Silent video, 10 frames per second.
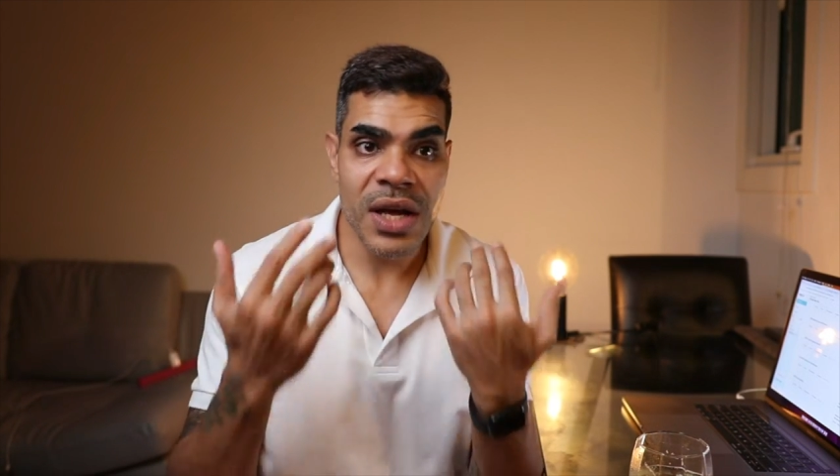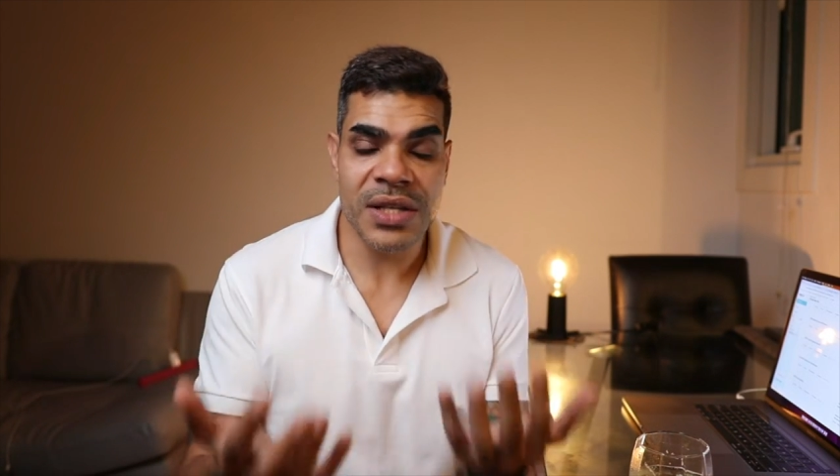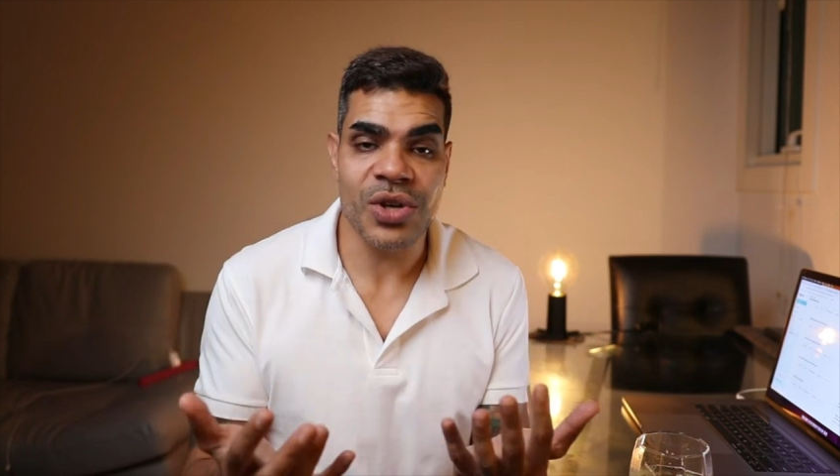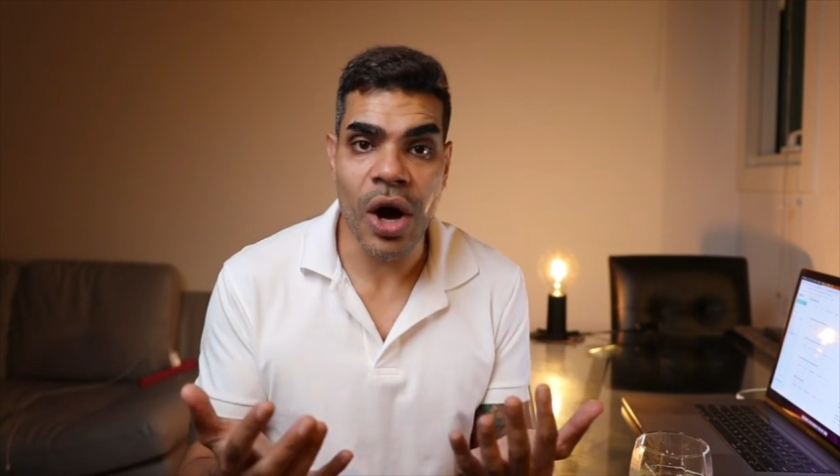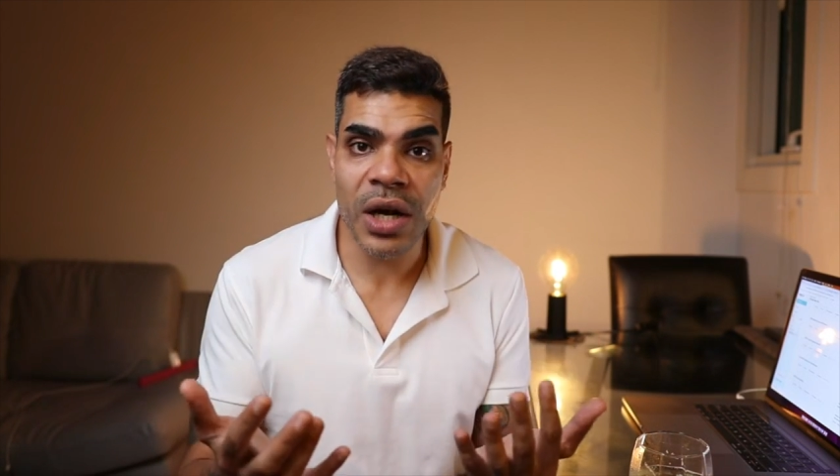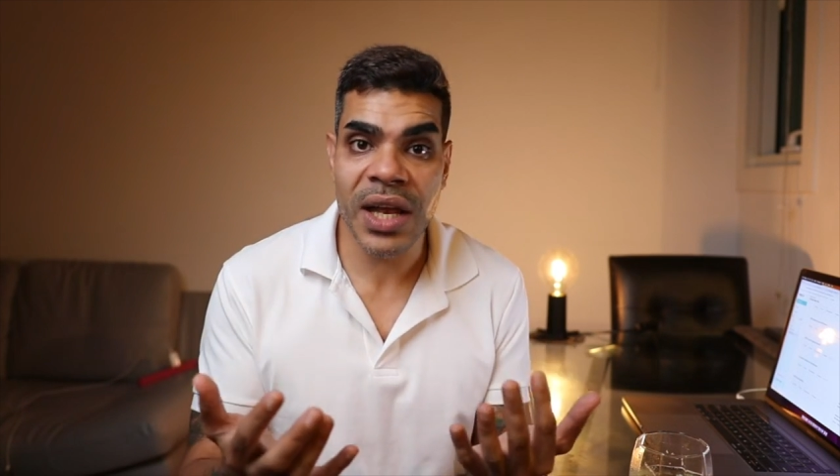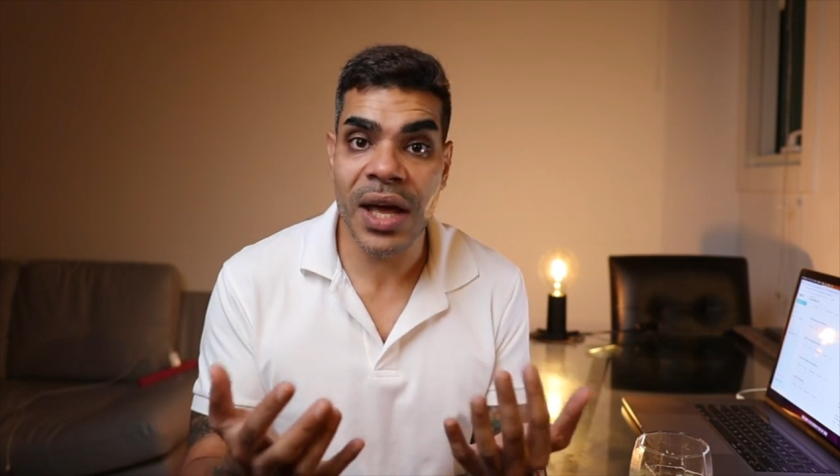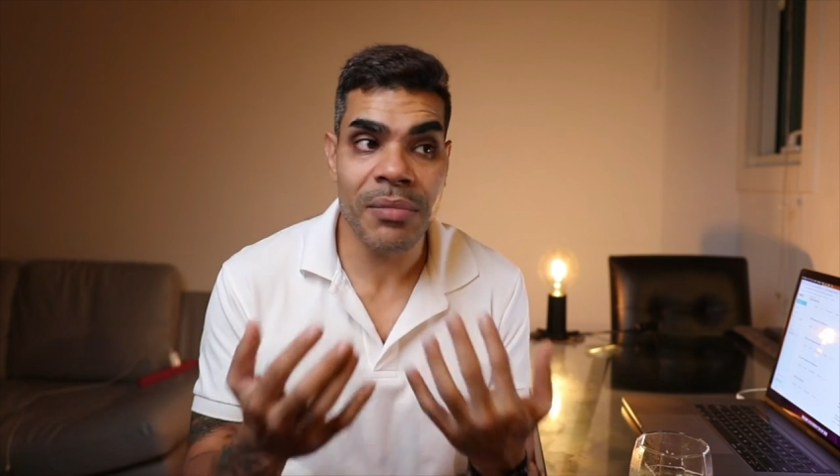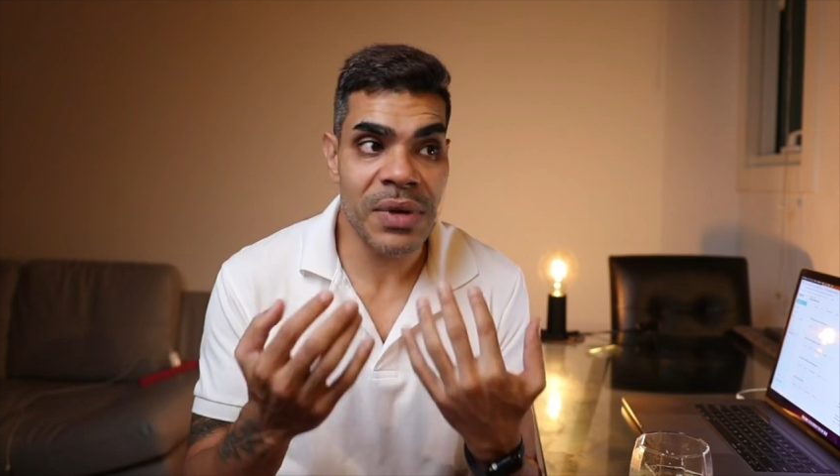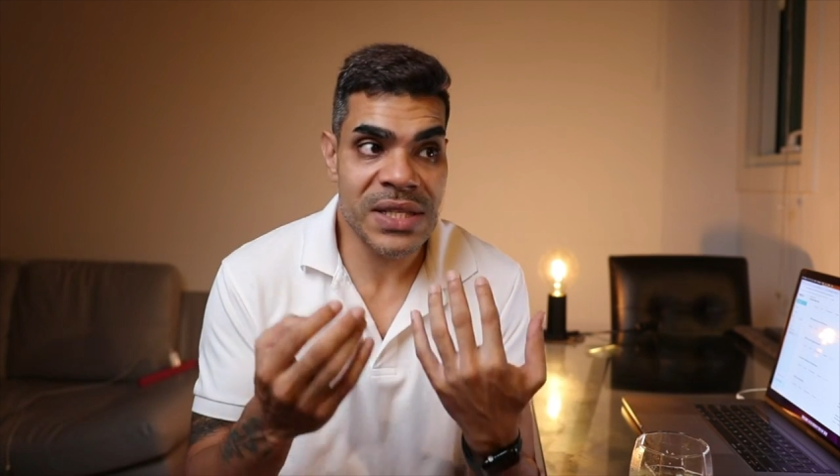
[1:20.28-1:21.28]
It's on
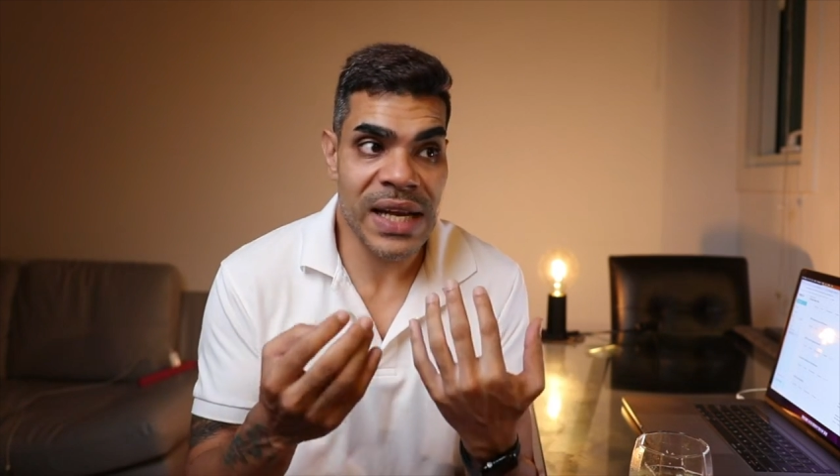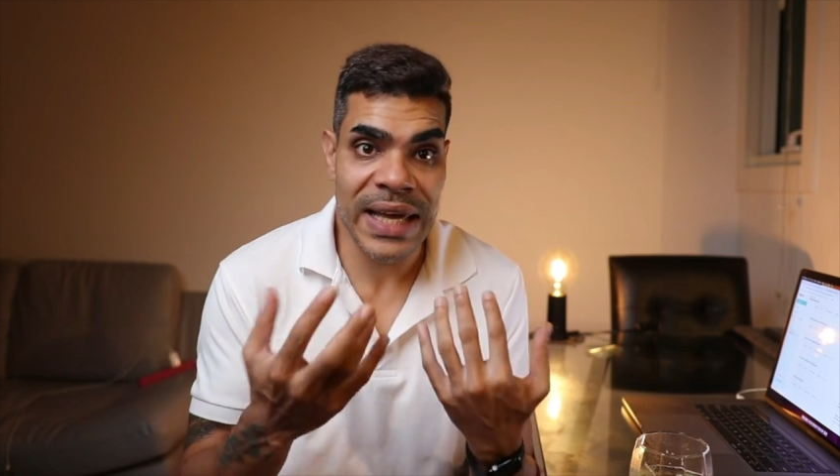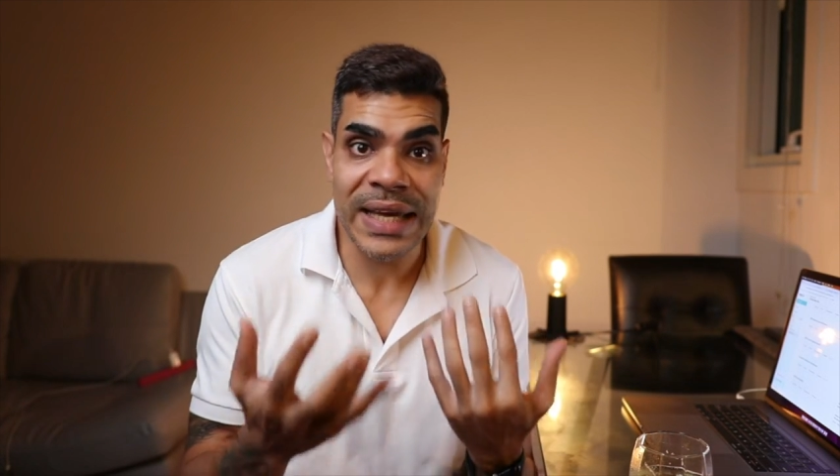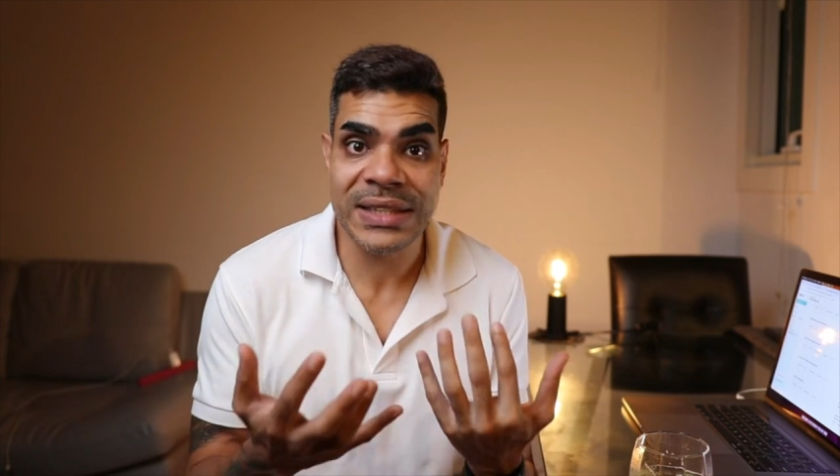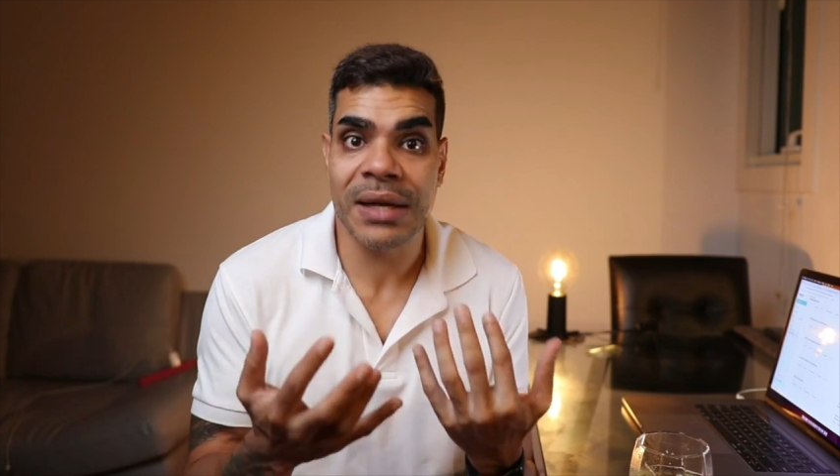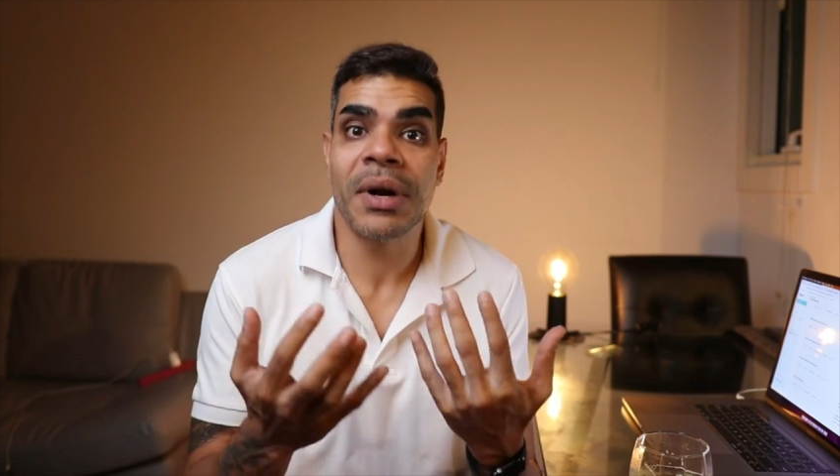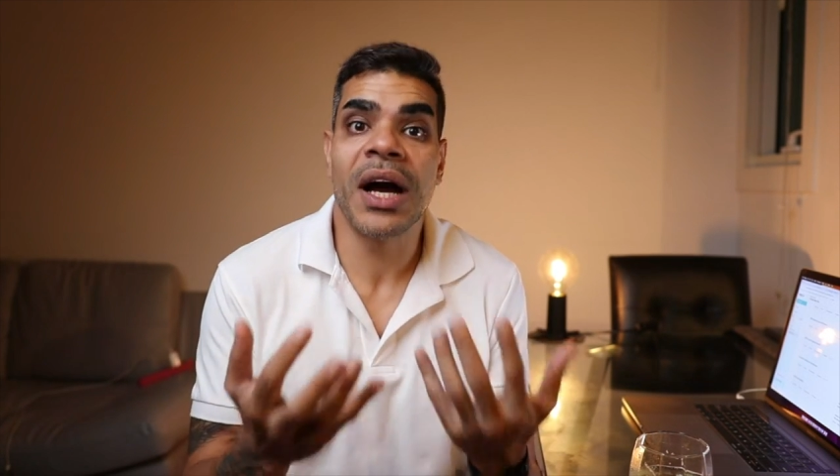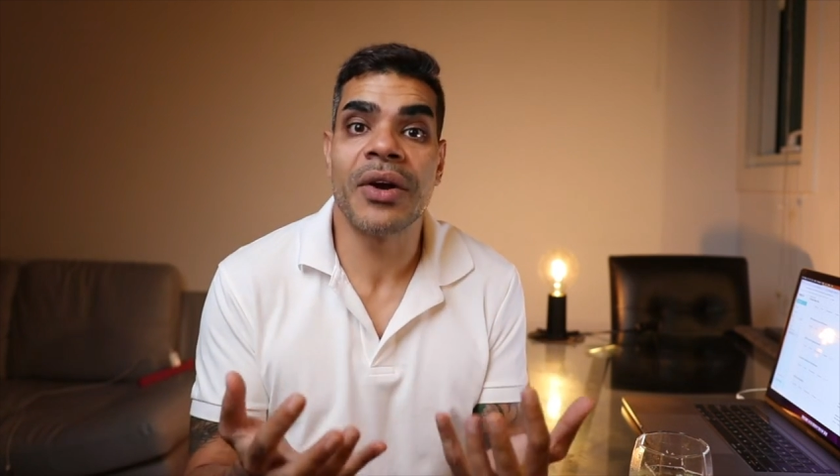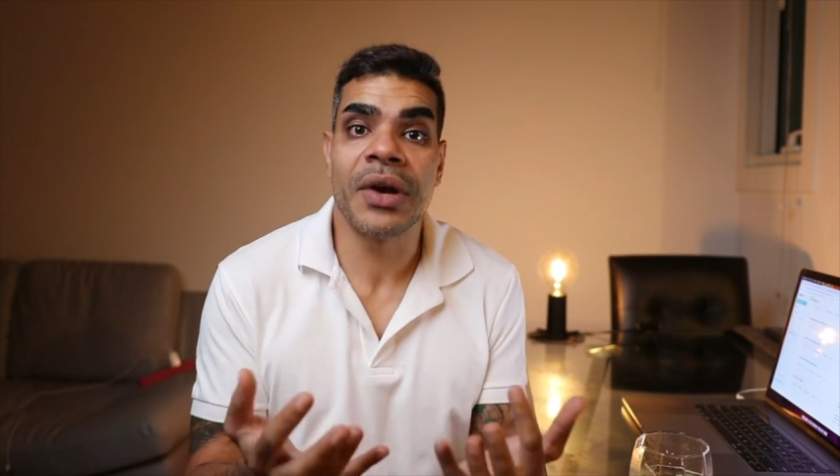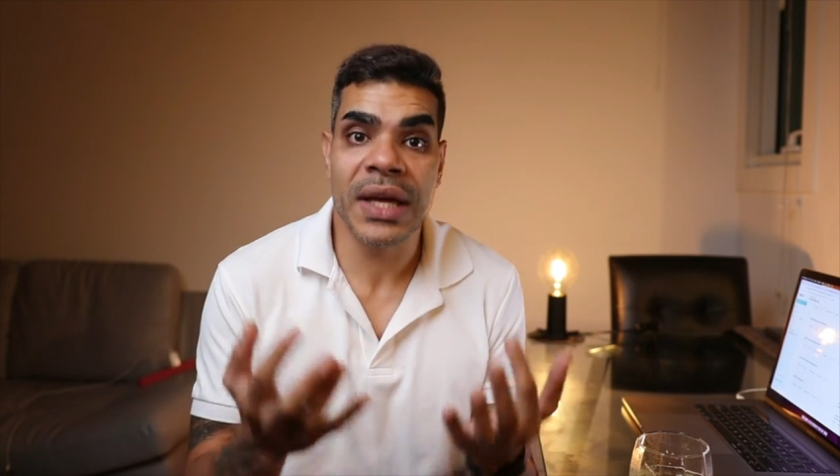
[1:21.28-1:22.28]
them. It's like, yes, I'm
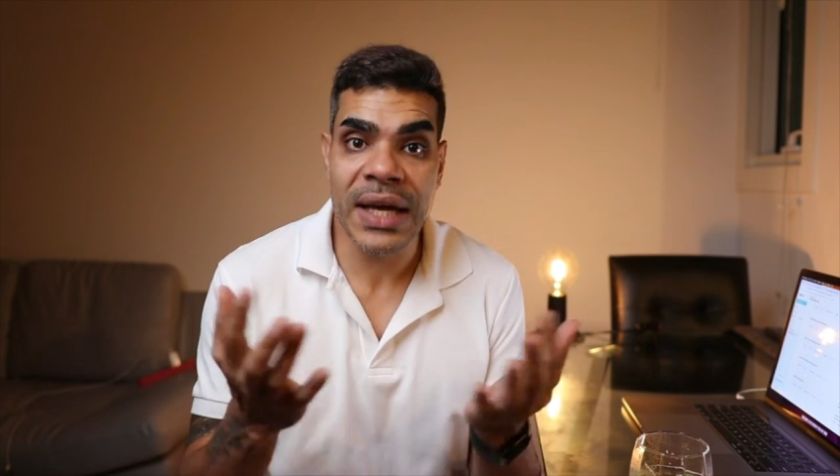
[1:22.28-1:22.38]
hungry.